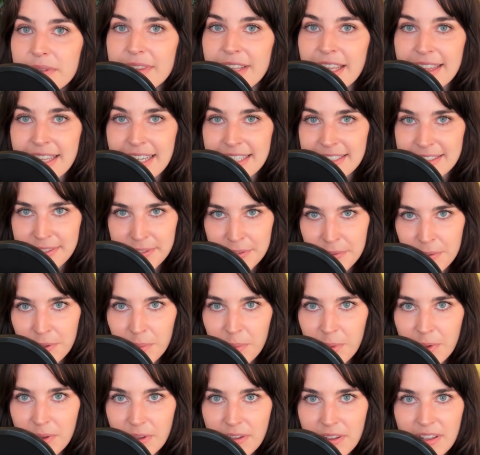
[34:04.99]
that that's
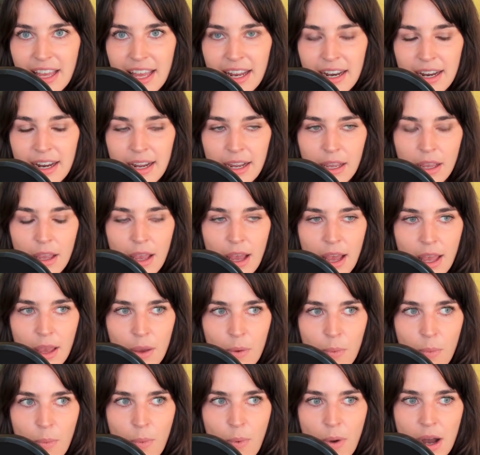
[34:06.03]
normal, and I
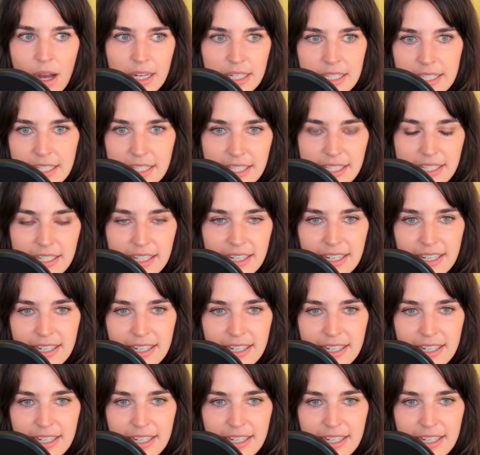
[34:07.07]
want